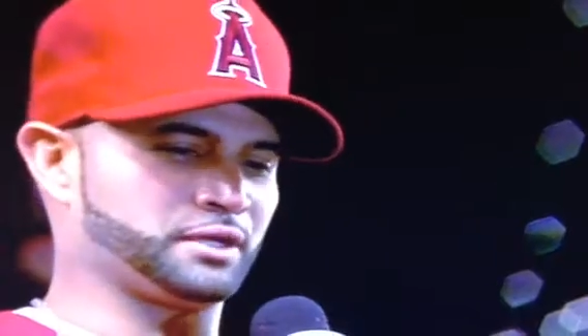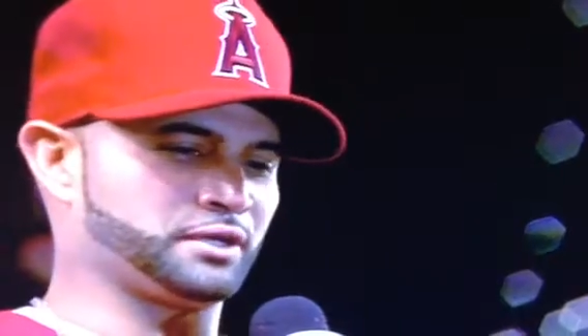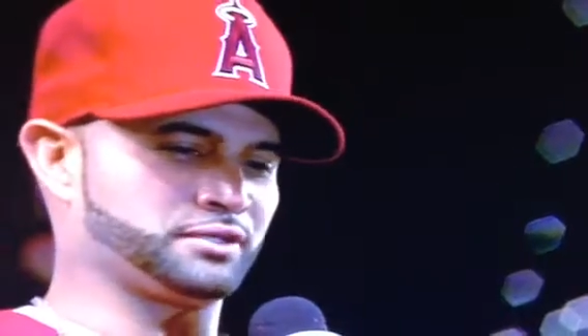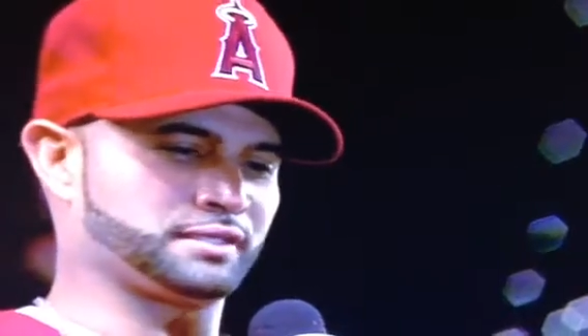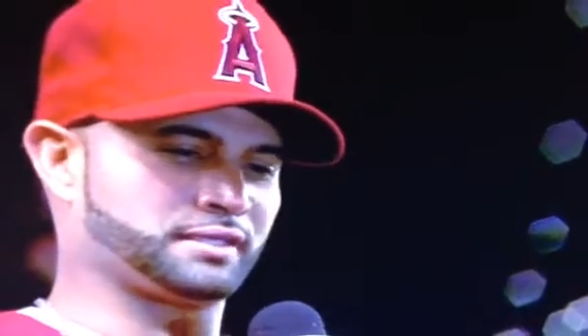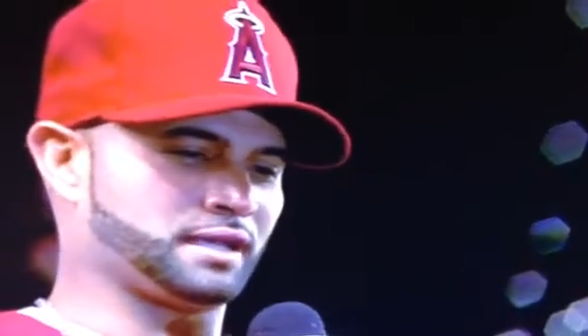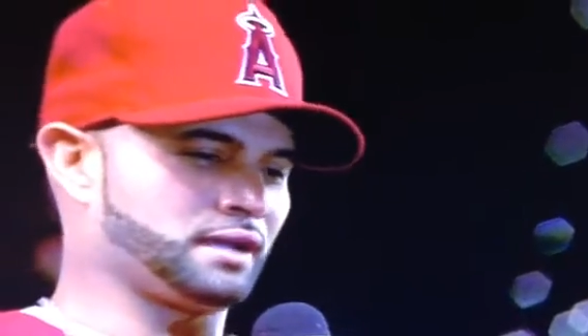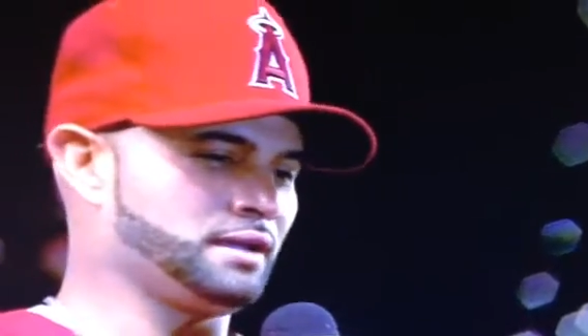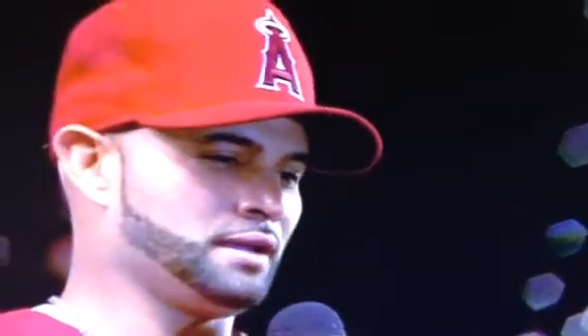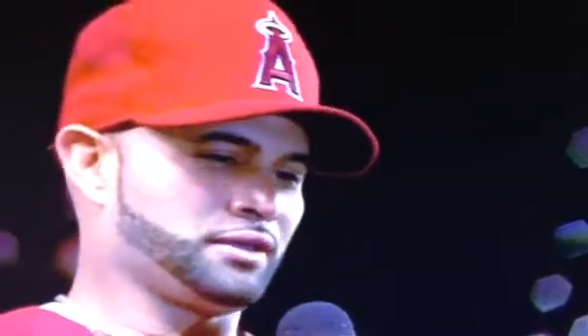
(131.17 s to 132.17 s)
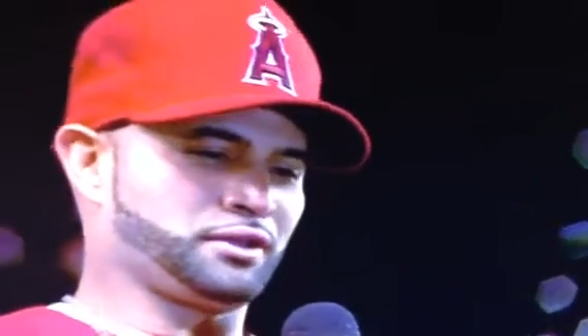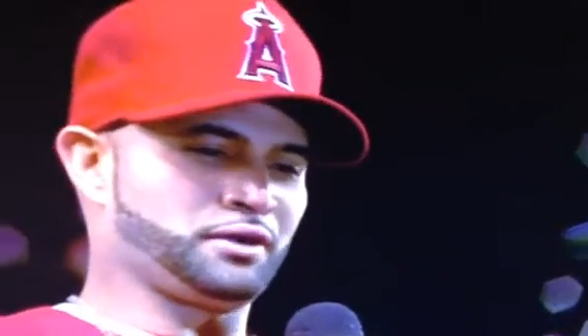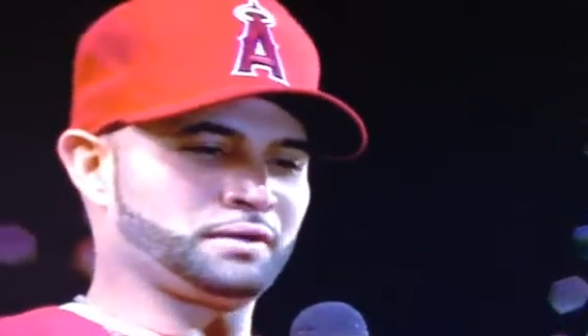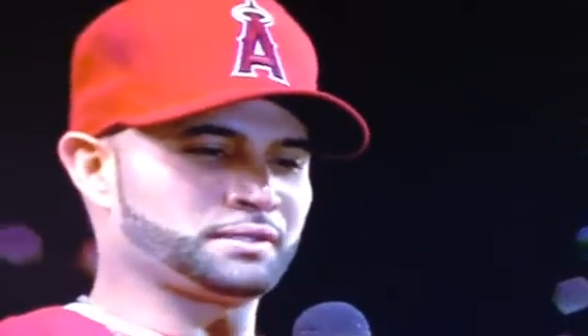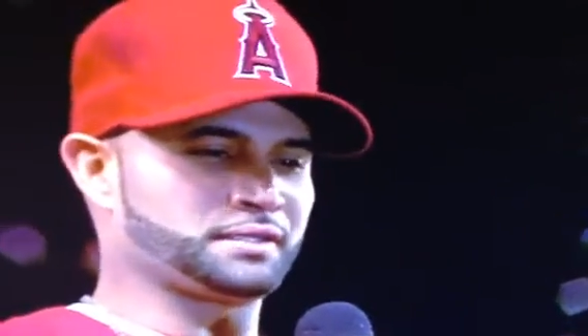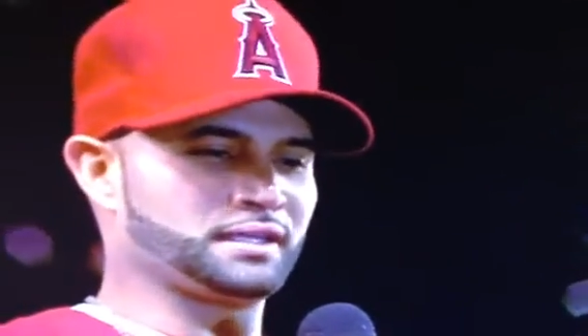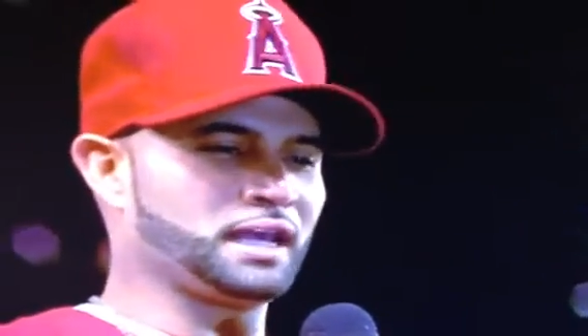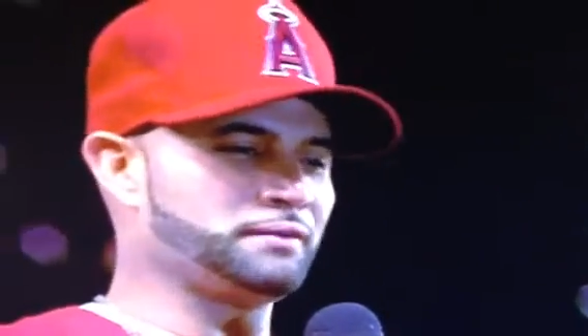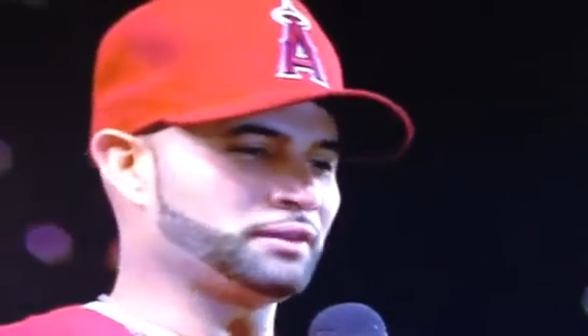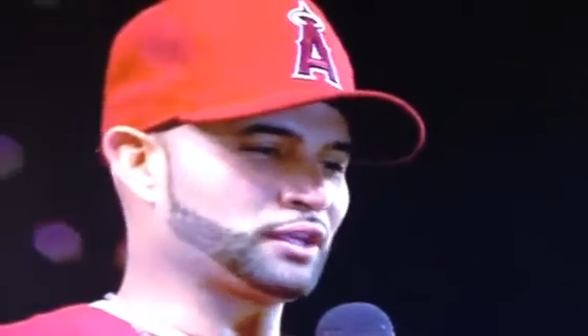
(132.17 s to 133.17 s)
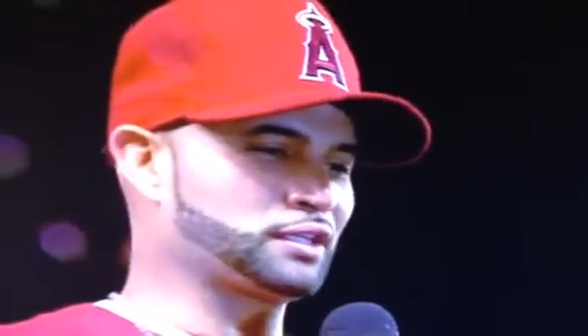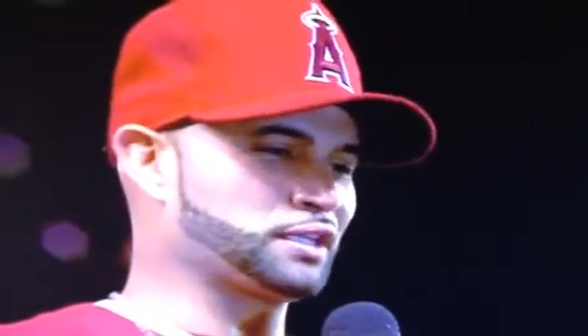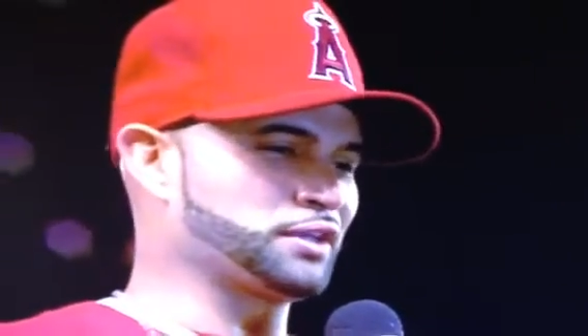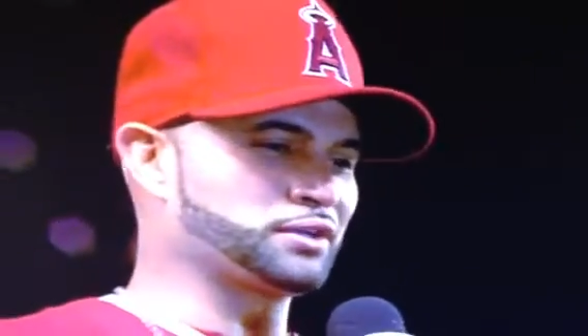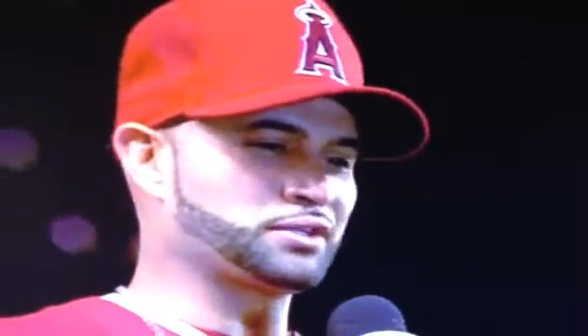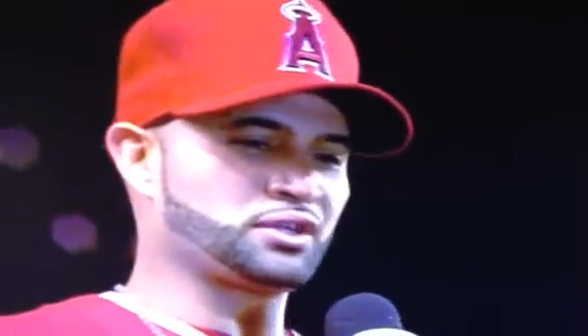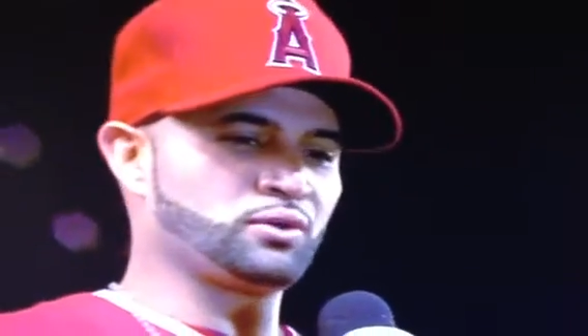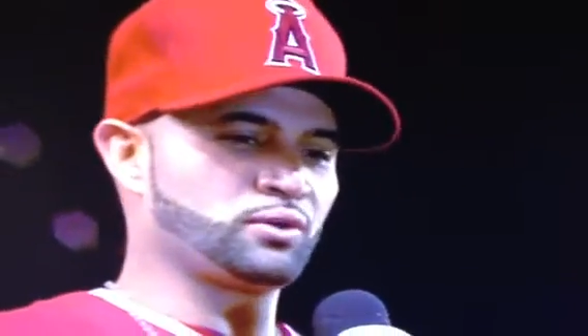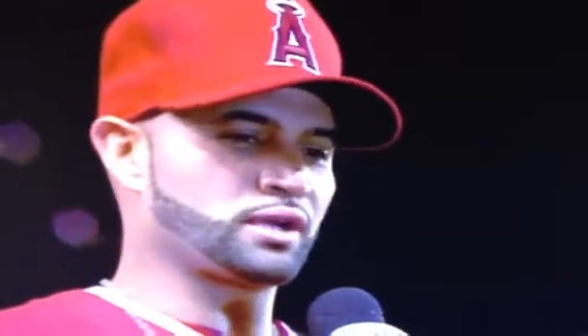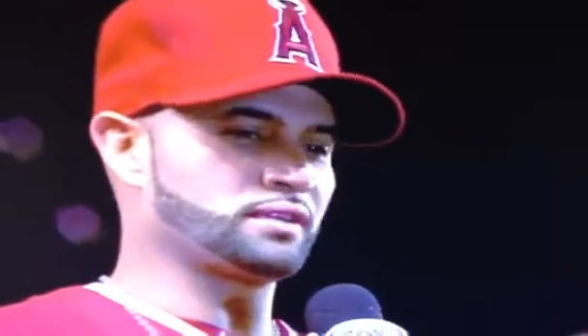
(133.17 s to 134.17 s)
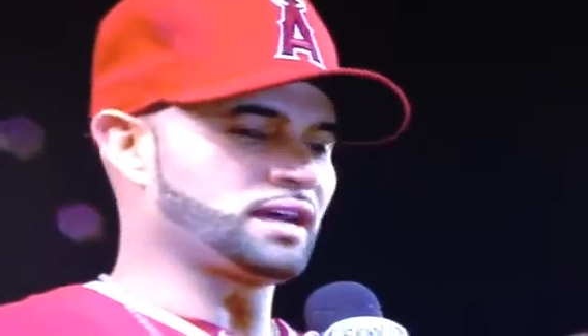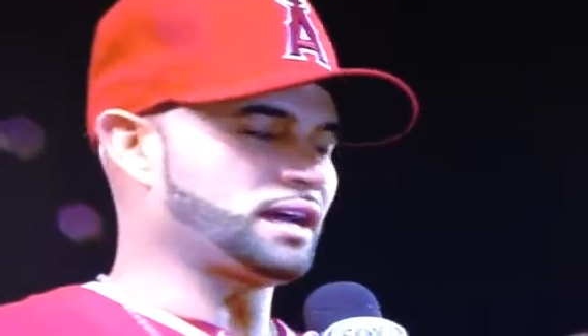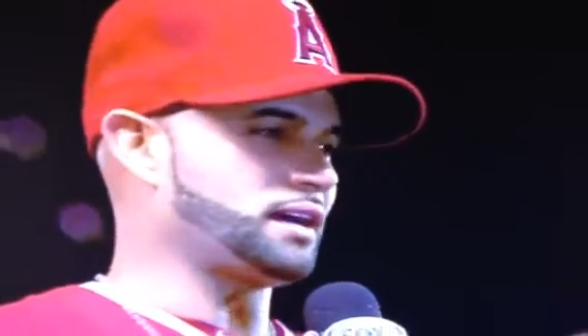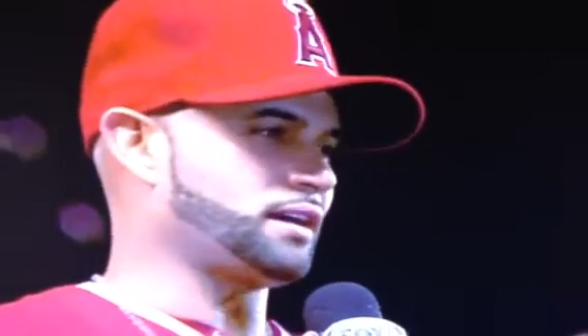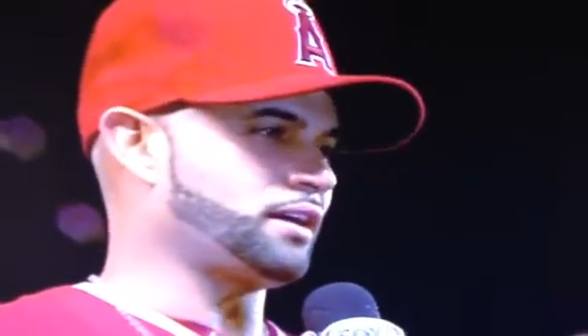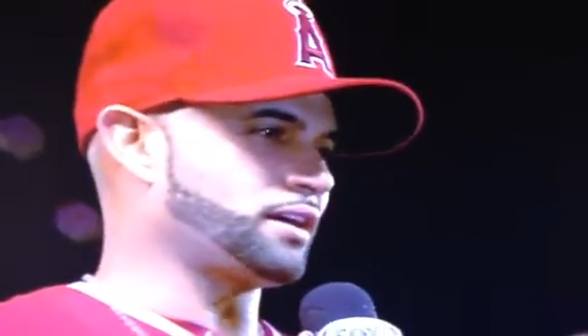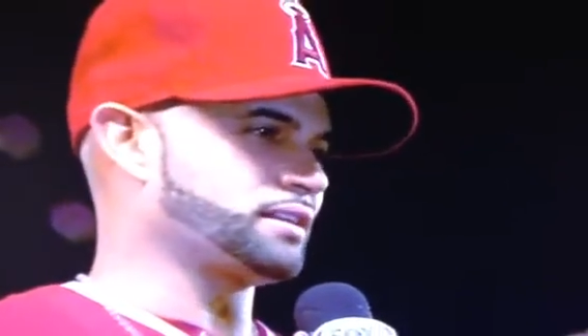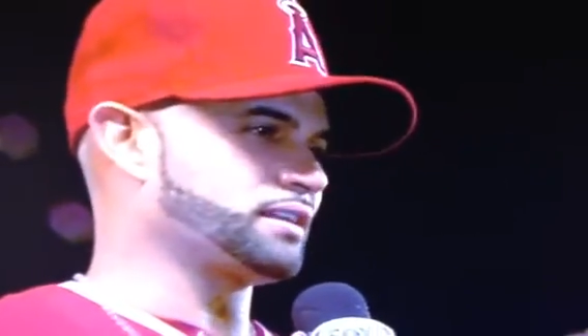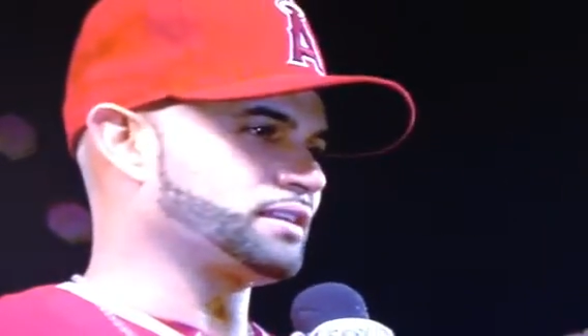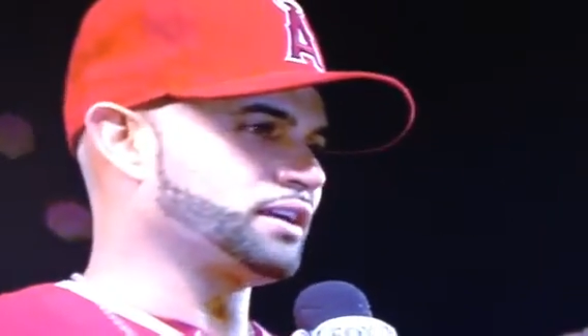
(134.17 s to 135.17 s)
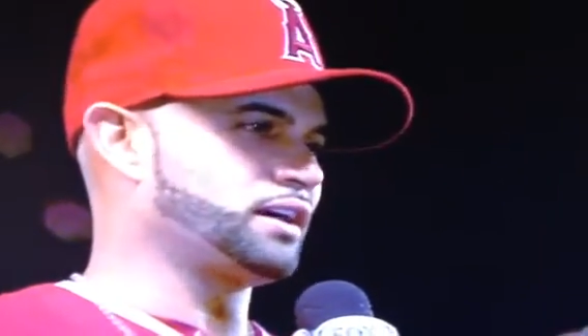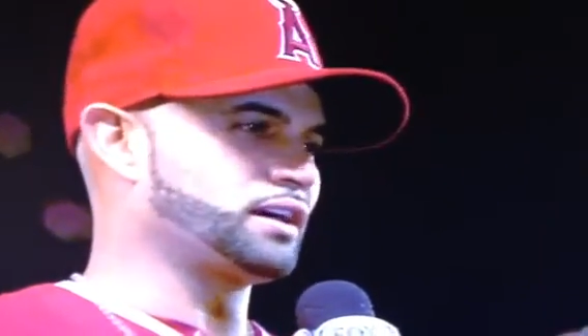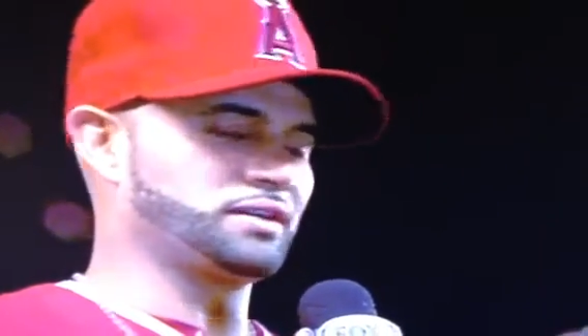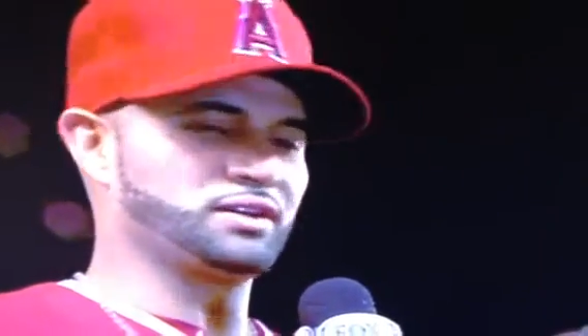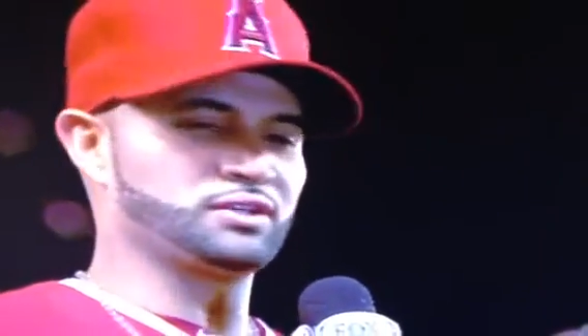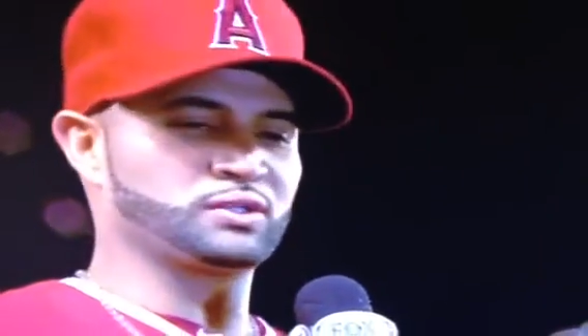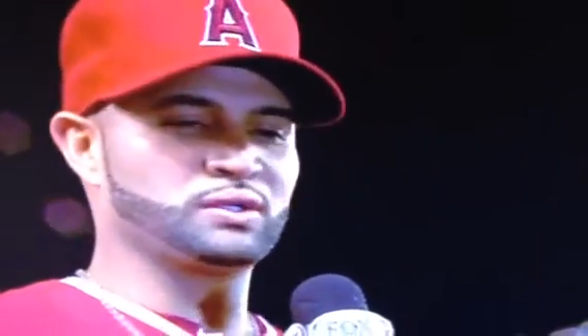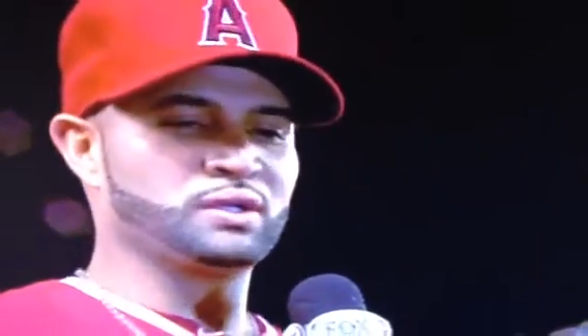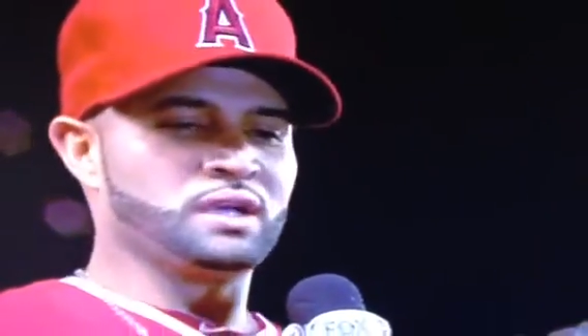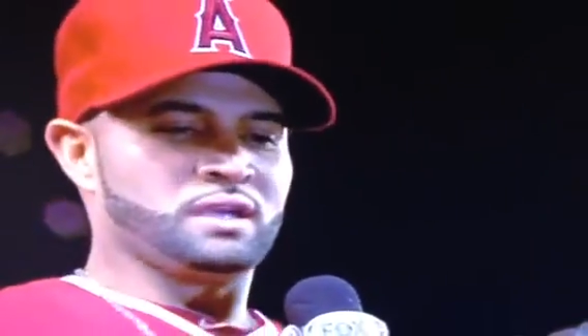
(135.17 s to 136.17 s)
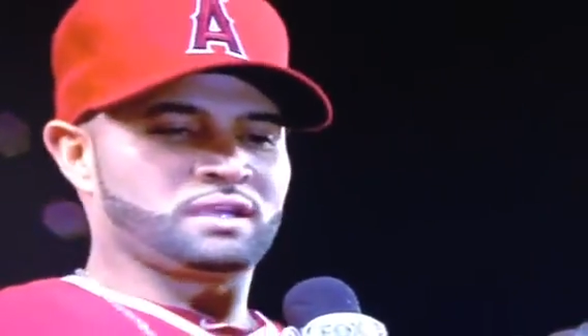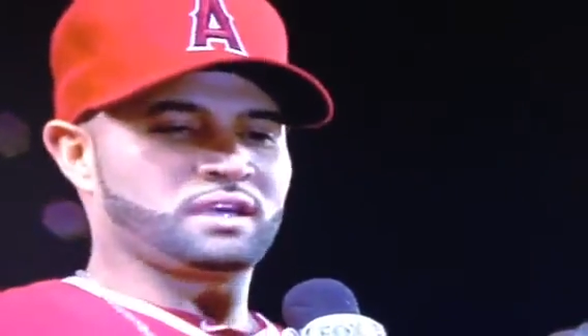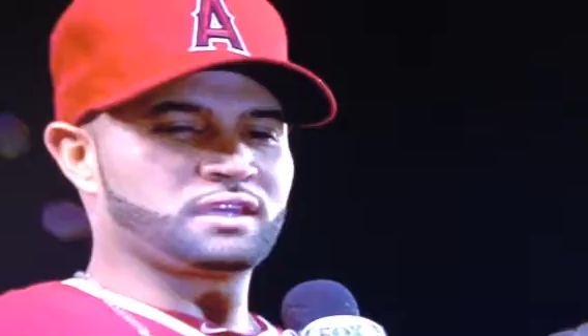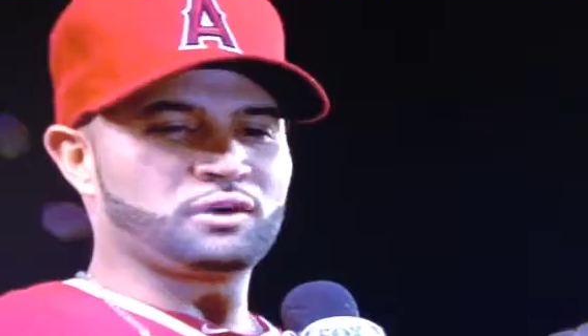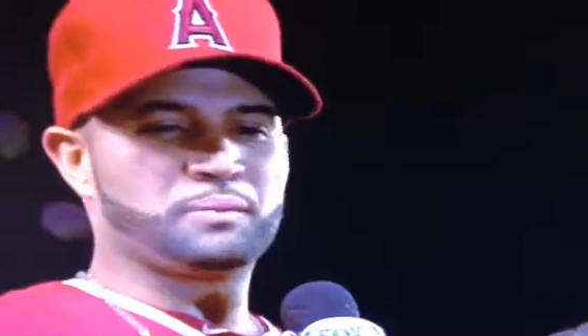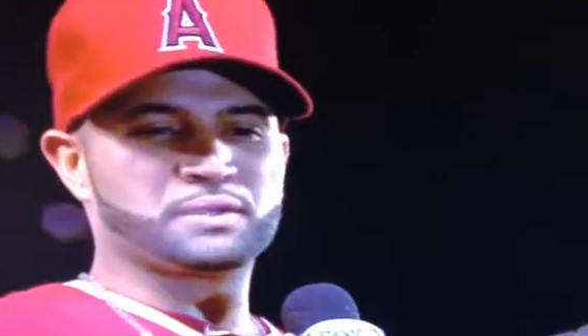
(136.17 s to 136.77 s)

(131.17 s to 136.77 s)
You know, just, you know, I was 11, 13 years old working that hard in the DR, you know, to get the opportunity.